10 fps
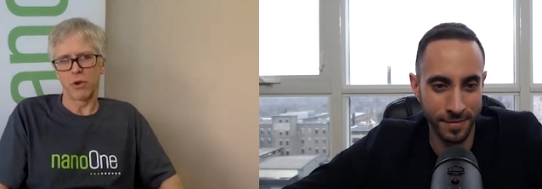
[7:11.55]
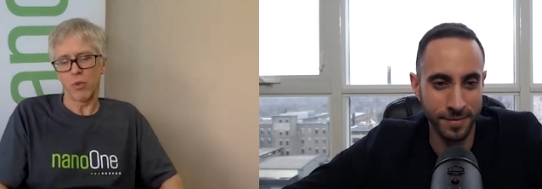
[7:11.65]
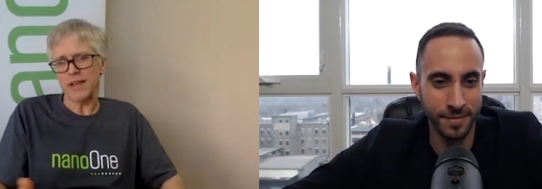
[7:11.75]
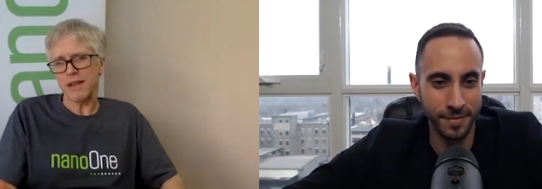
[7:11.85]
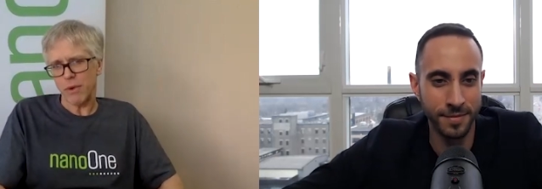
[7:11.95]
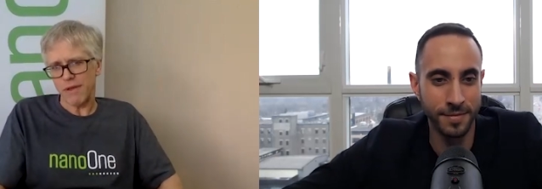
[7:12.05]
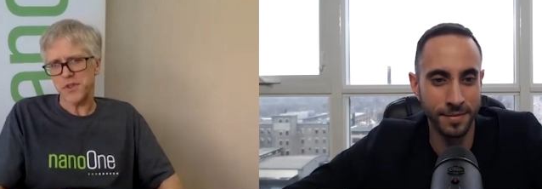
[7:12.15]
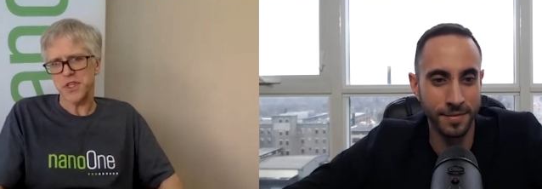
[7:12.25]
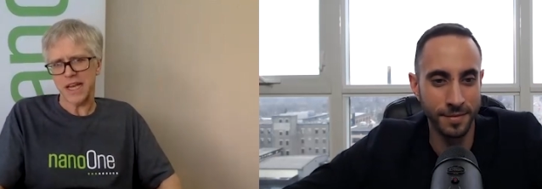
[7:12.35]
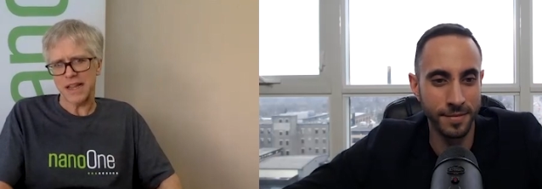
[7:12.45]
Speaker 1: We we've
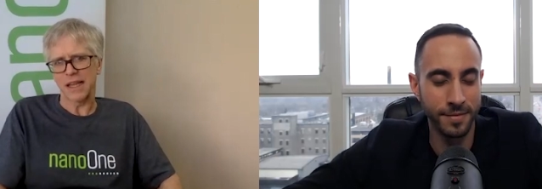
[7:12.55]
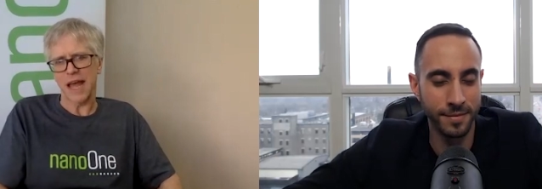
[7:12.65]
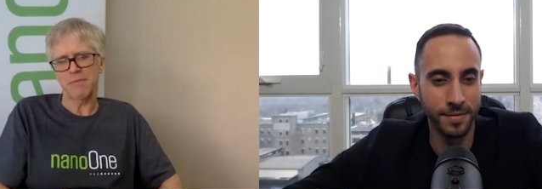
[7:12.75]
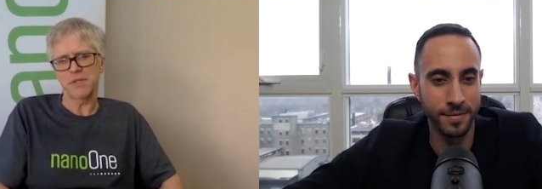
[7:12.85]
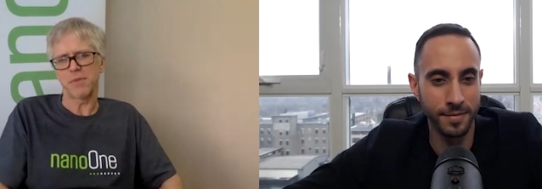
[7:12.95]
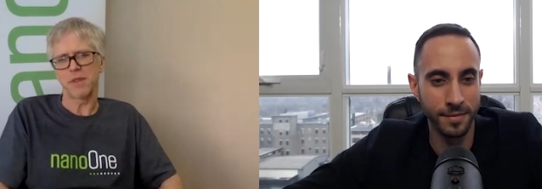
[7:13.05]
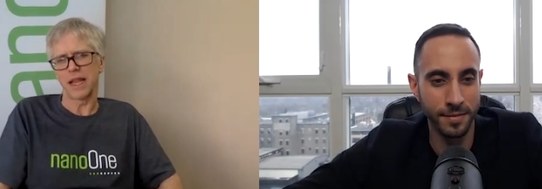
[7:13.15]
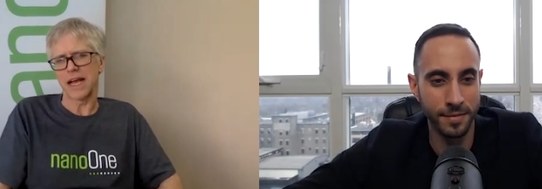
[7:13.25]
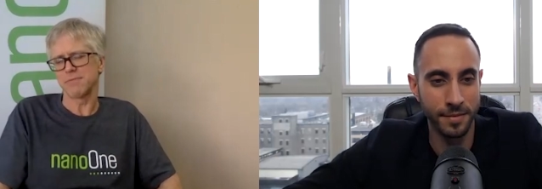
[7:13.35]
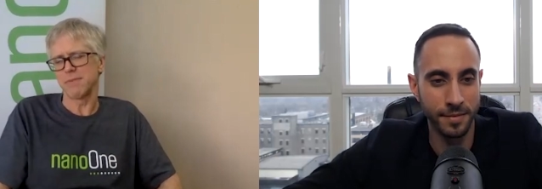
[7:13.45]
seen in the lab something that
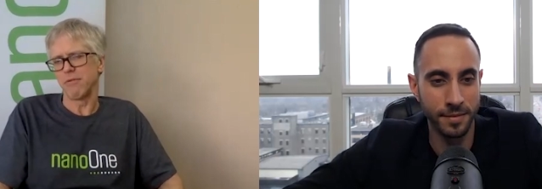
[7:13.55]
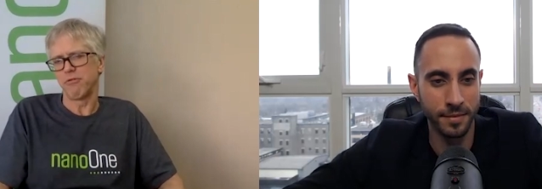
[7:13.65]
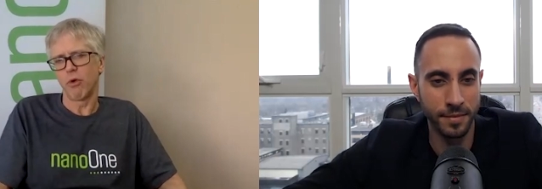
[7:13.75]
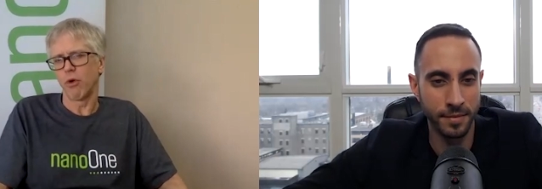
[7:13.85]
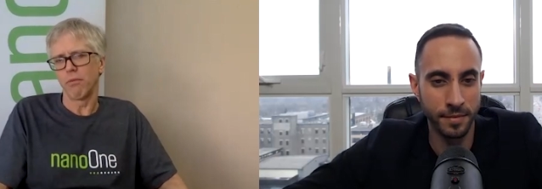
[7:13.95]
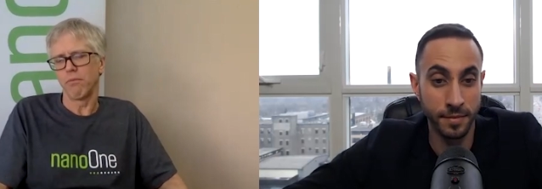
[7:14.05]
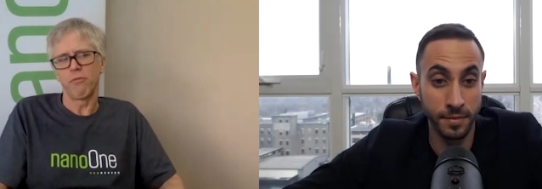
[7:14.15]
lasts maybe four